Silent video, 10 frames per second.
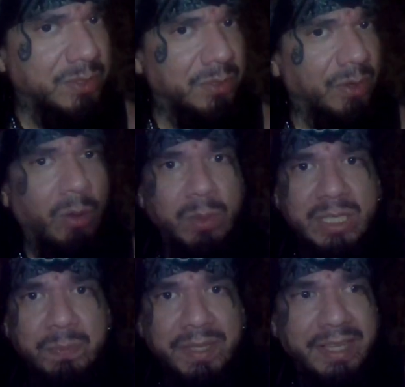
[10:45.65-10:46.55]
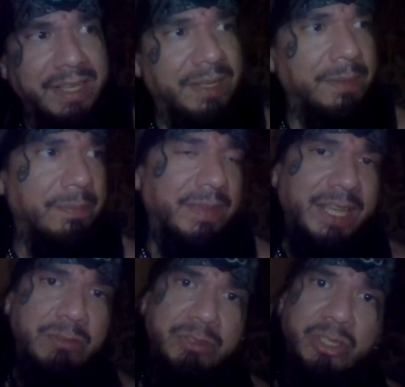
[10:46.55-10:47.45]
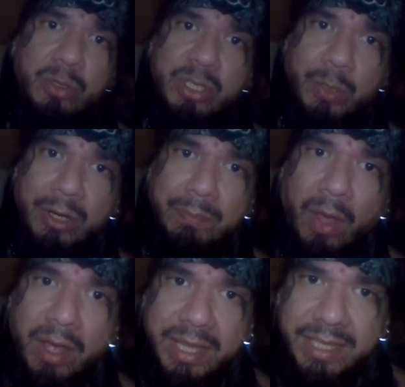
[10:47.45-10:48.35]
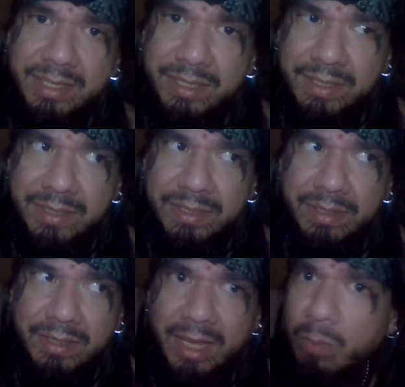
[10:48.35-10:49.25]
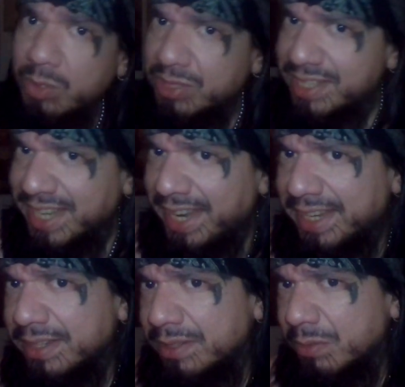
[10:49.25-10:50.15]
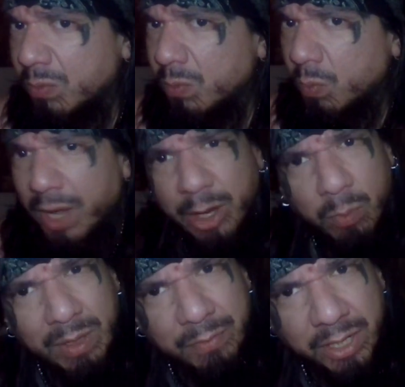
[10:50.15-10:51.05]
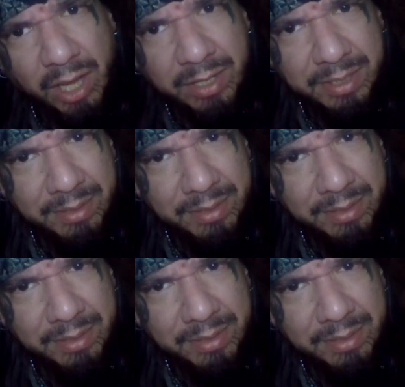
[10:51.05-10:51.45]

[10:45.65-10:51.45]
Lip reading: are always being introduced to our bodies, and we just take it. Why are we forgotten?